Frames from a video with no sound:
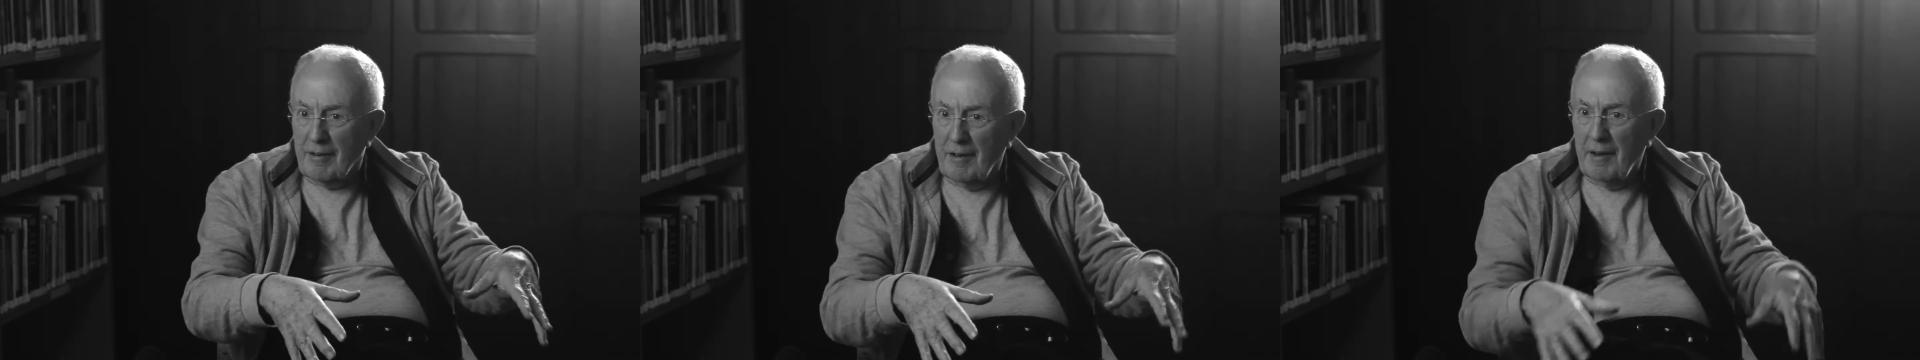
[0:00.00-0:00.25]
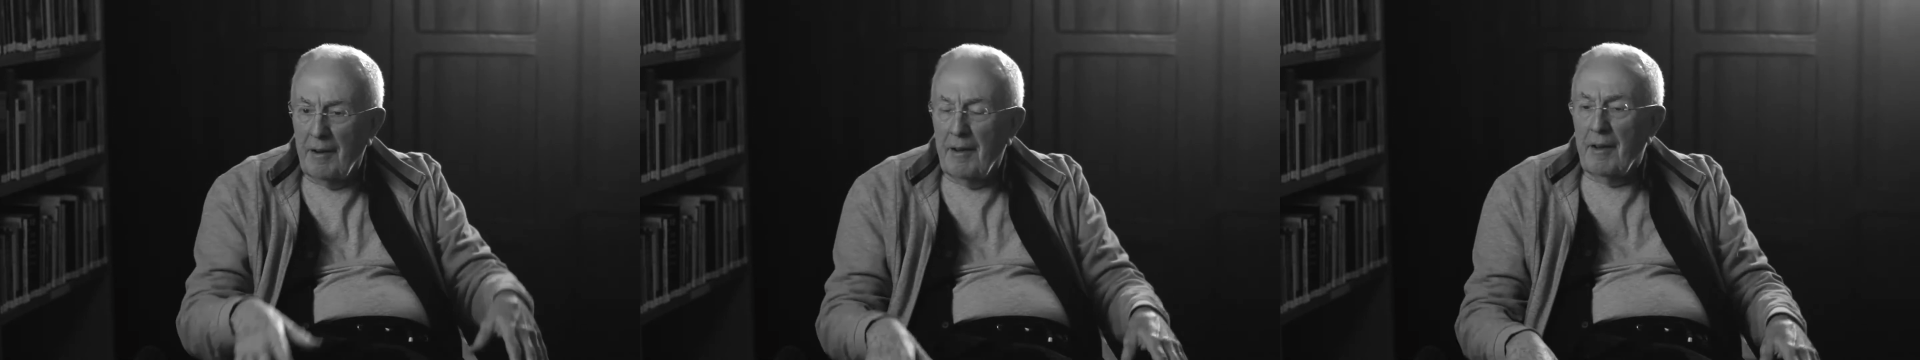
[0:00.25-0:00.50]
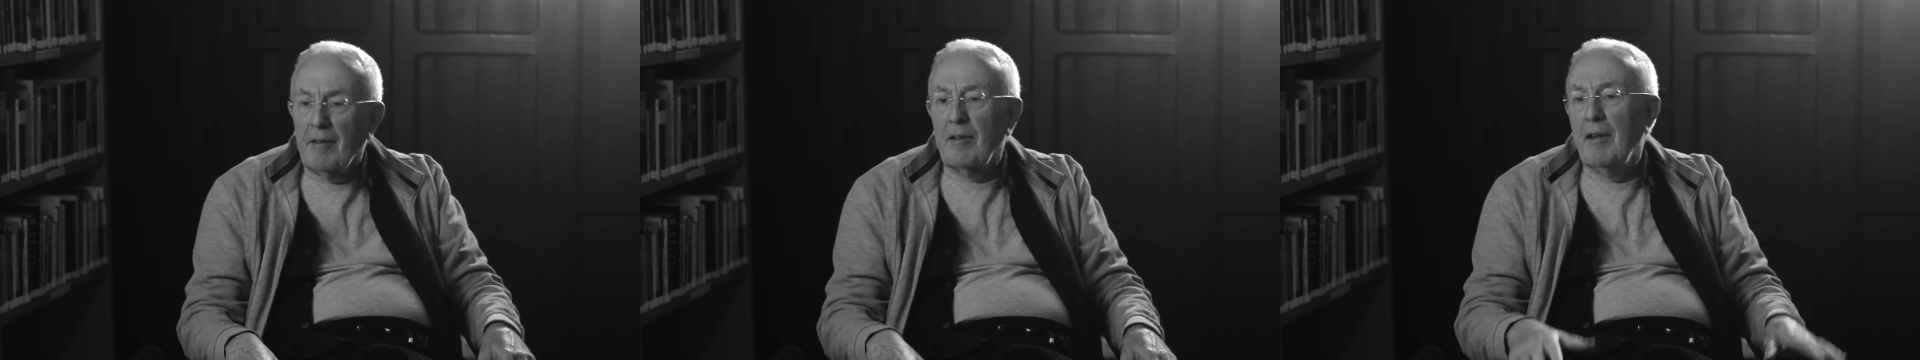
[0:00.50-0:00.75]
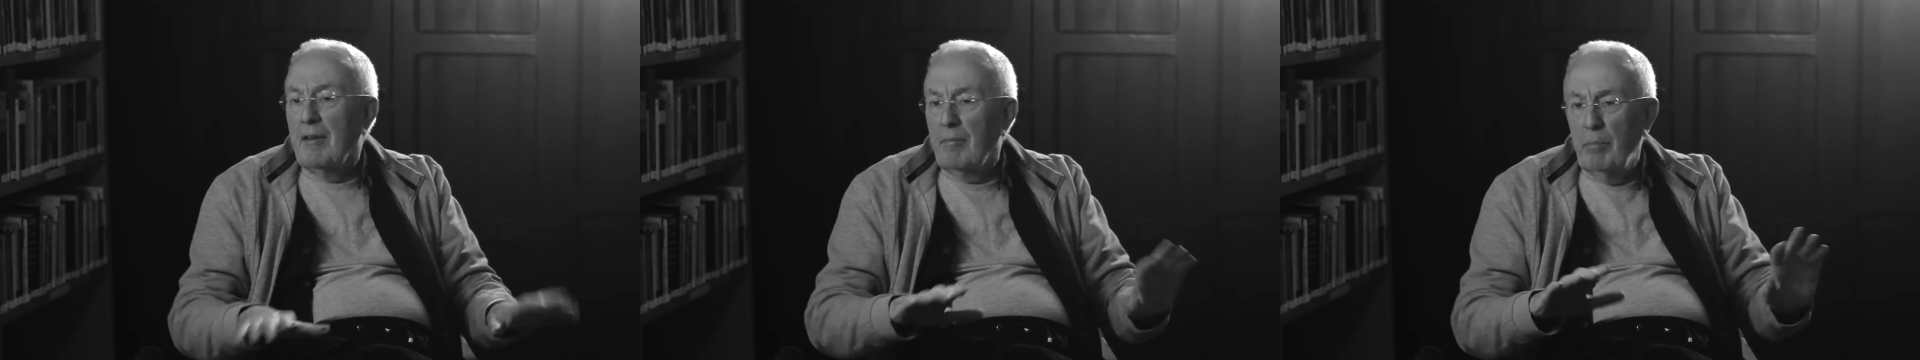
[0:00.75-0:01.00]

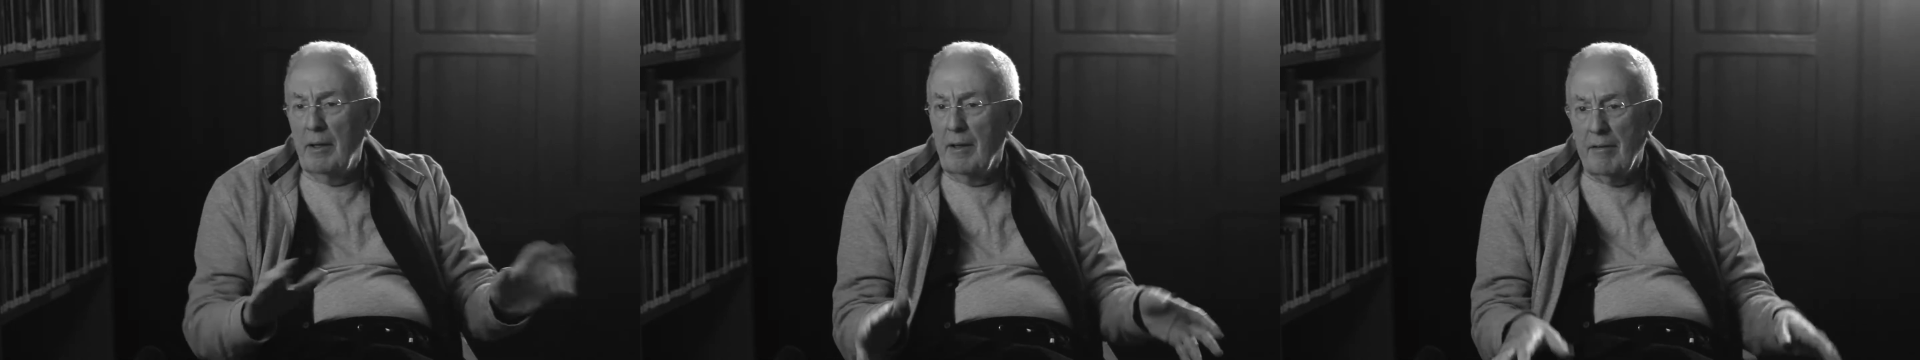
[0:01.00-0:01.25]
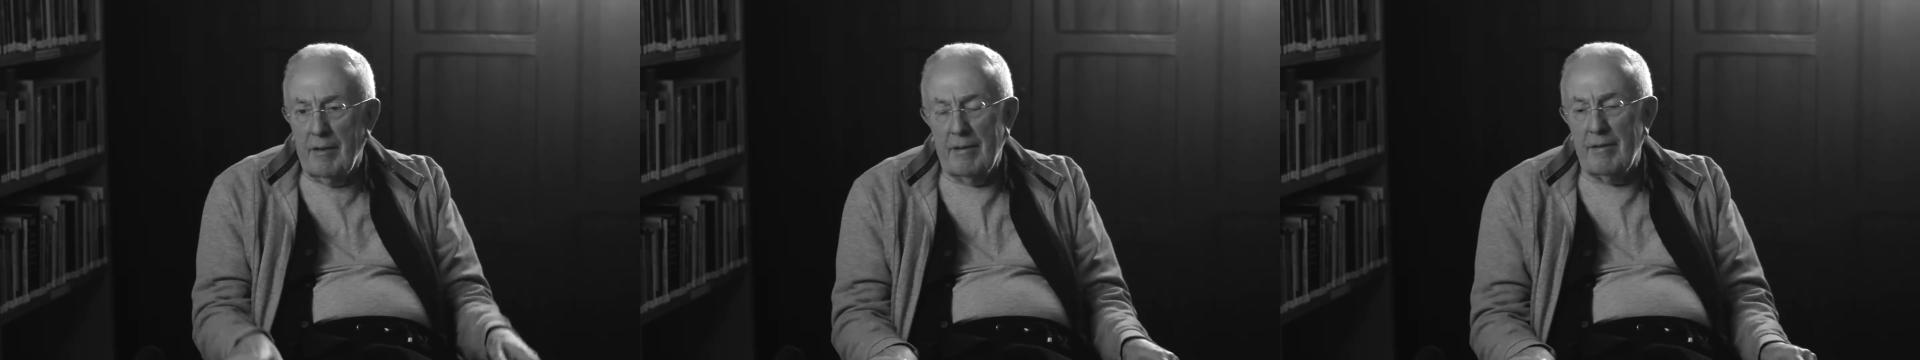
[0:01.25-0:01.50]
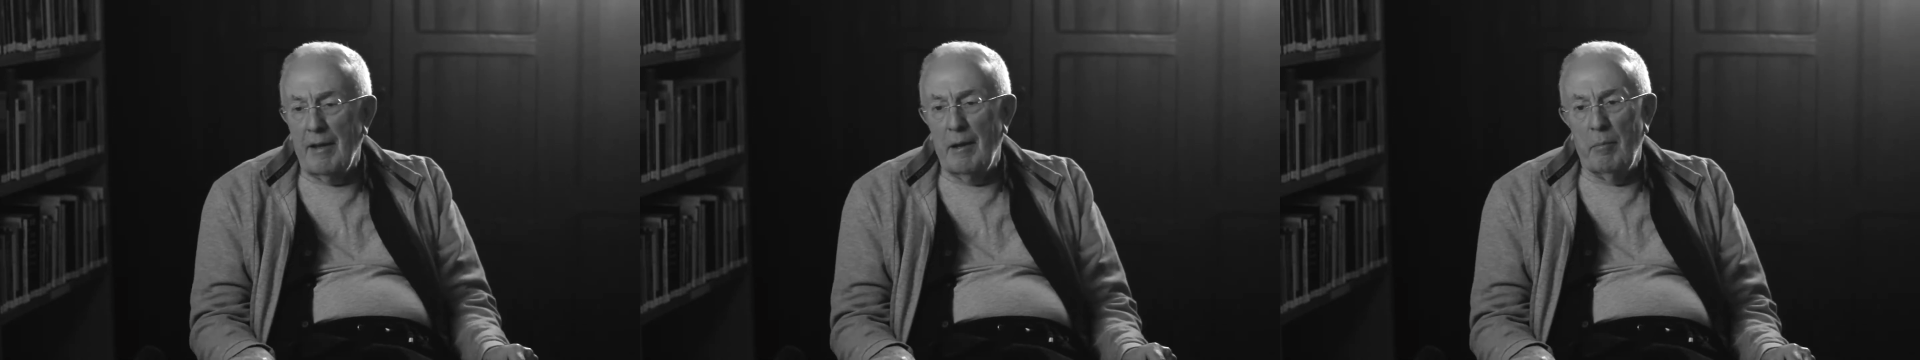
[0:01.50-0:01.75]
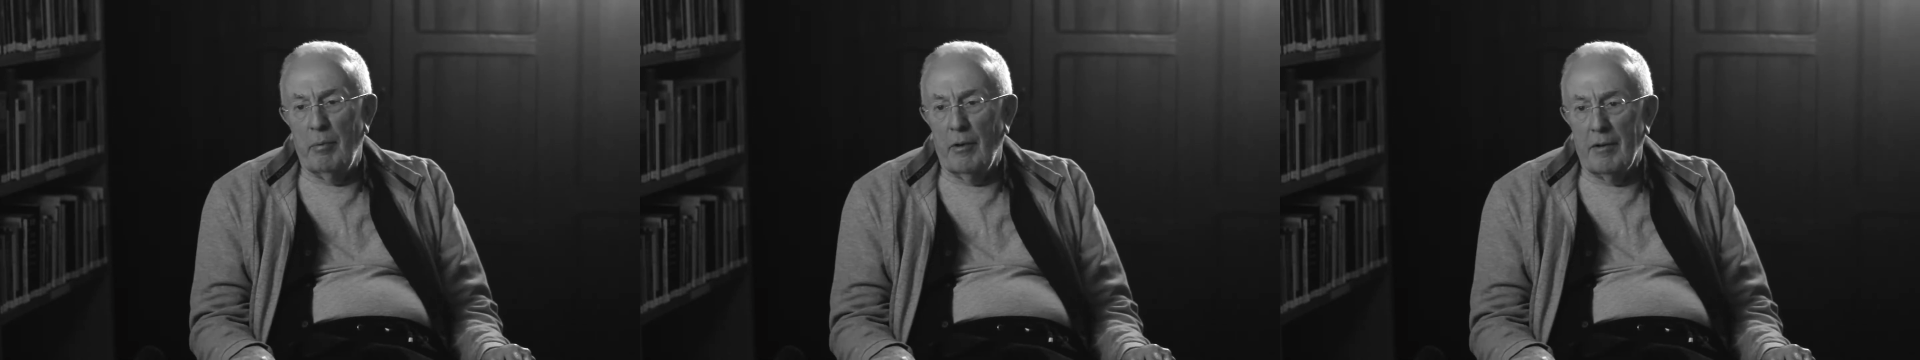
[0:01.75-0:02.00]
But it's the
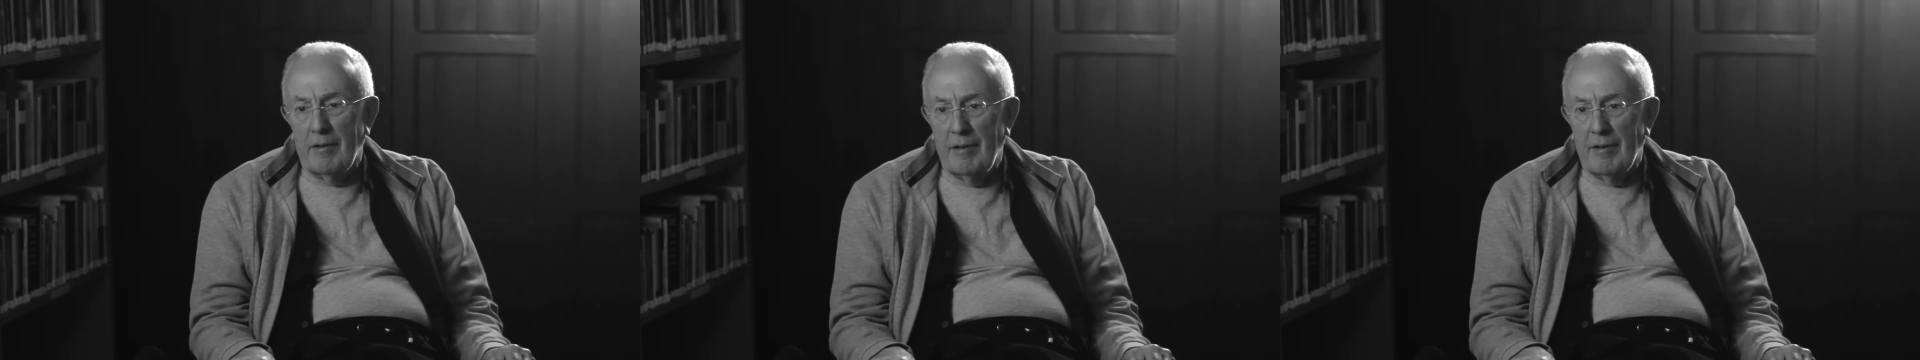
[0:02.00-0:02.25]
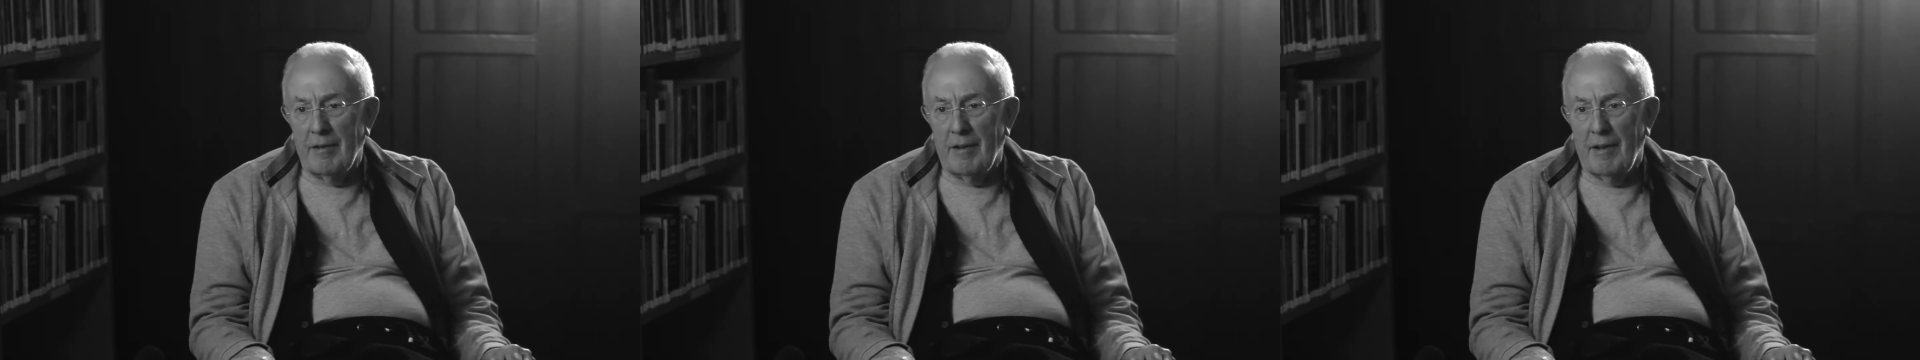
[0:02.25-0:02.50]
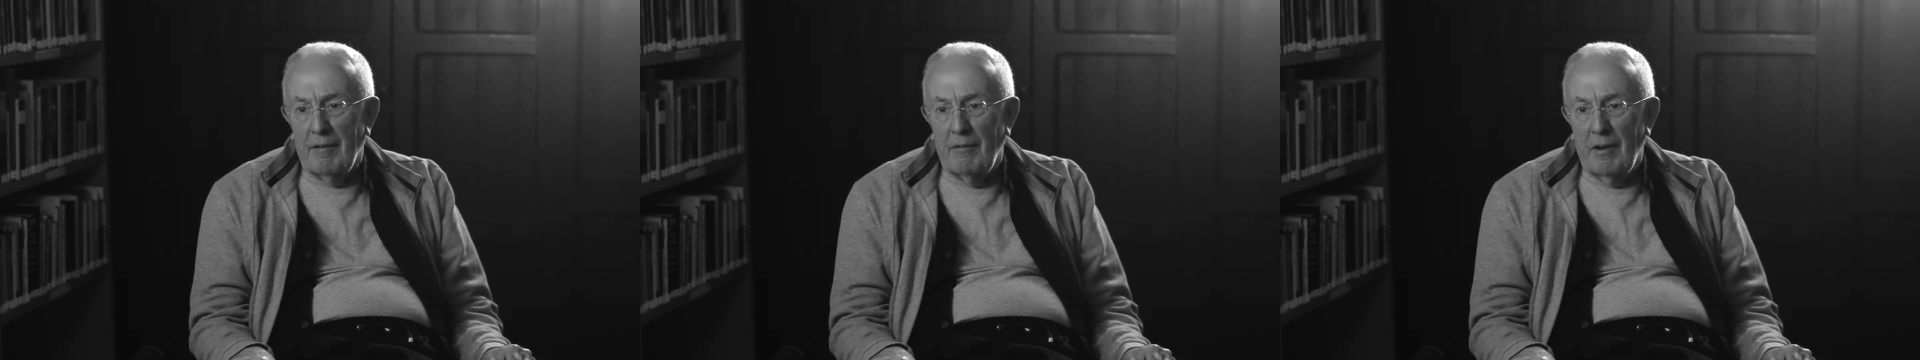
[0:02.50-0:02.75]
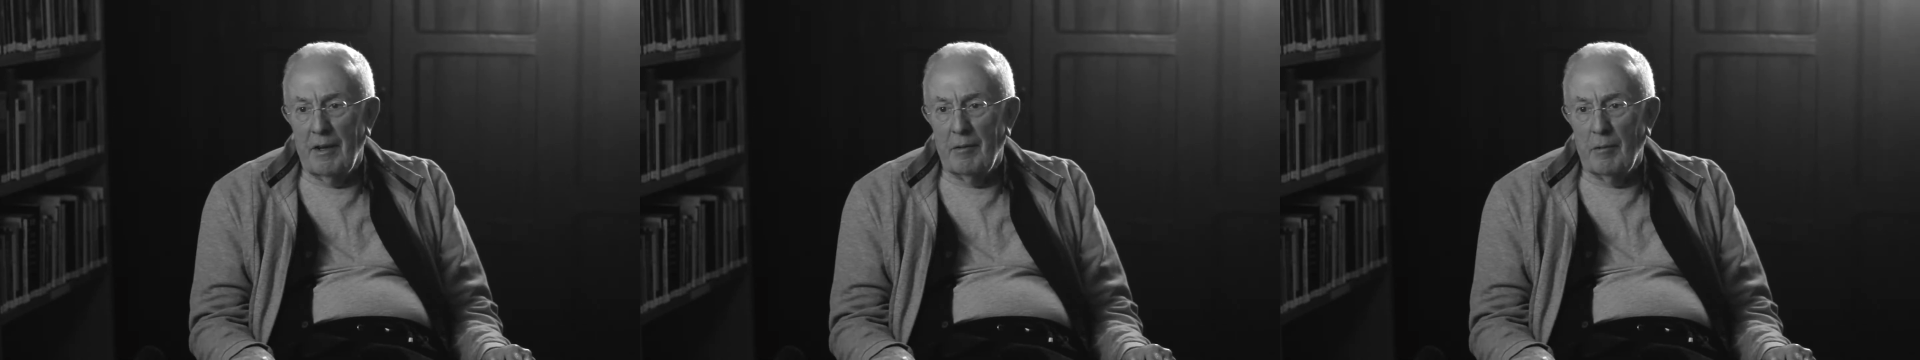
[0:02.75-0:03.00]
same process
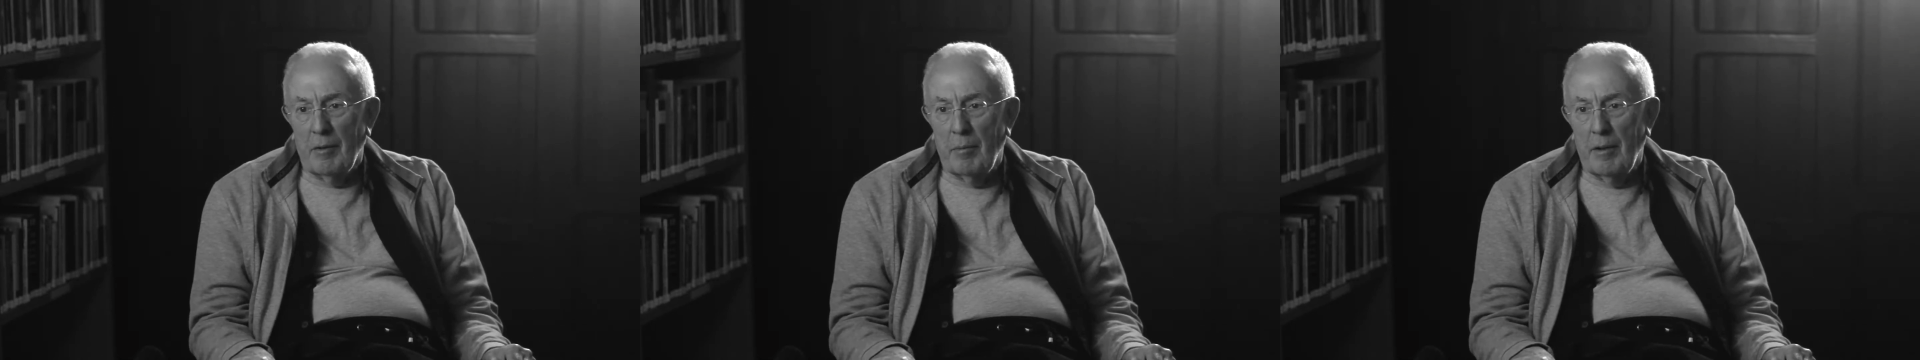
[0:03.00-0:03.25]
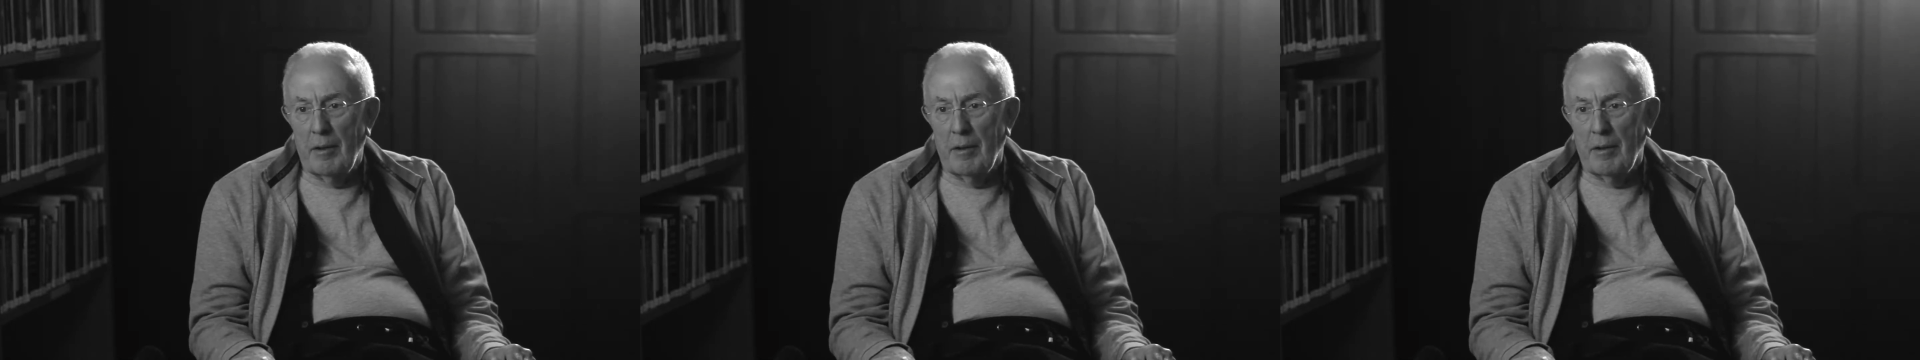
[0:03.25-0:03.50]
I find with bands.